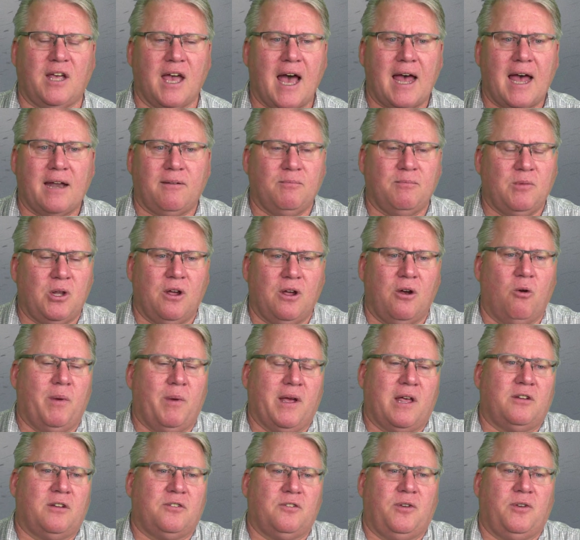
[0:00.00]

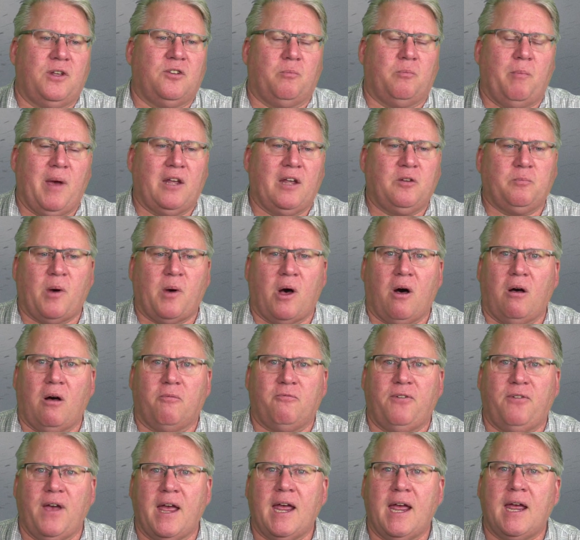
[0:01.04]
Because of his
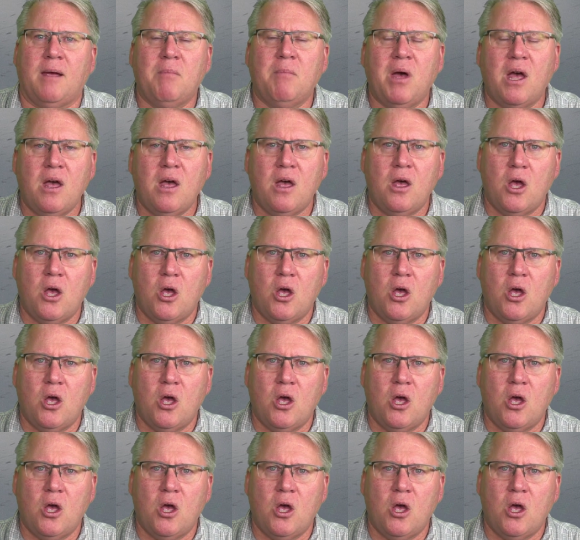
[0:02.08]
baseball fame,